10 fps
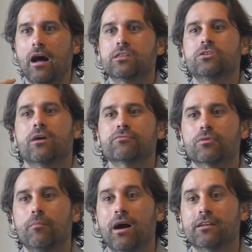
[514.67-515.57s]
you have to
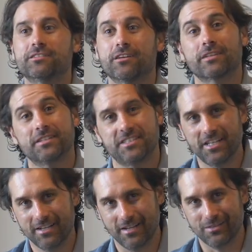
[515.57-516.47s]
remind yourself to
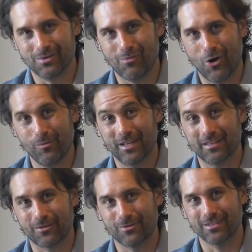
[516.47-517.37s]
sit in the moment.
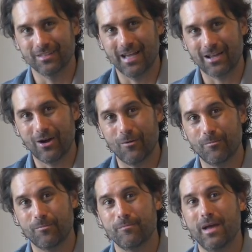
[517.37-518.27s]
Like when you're like,
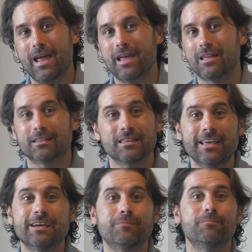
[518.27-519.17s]
oh, may
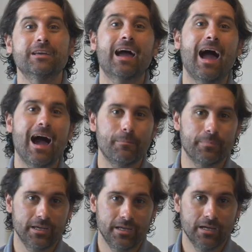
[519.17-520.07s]
Liam be
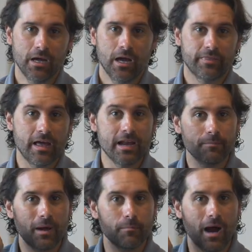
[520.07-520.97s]
happy. Then in
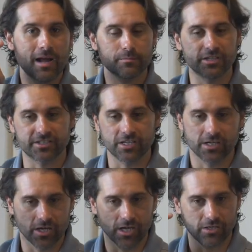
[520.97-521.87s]
my mind, I'm just
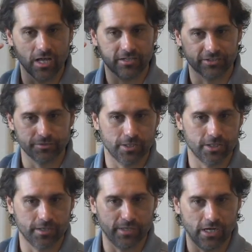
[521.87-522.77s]
thinking, okay, next is may
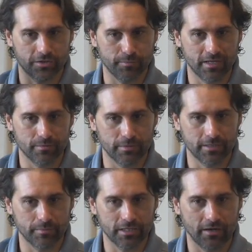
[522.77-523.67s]
Liam be healthy, may
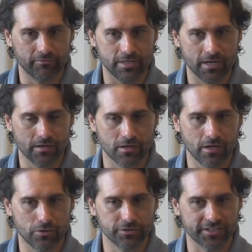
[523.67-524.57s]
Liam be loved. And then you're like,
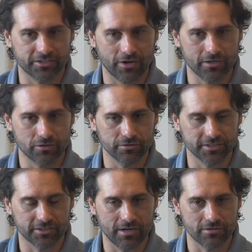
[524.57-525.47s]
okay, who's the stranger? Who's the
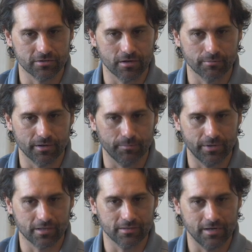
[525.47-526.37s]
stranger that I'm going to
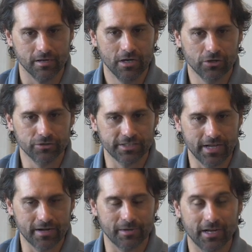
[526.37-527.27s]
pick? And then who's the
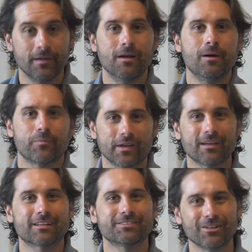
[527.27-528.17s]
enemy? But you
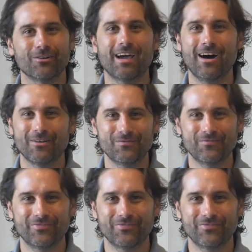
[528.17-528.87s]
like slow down,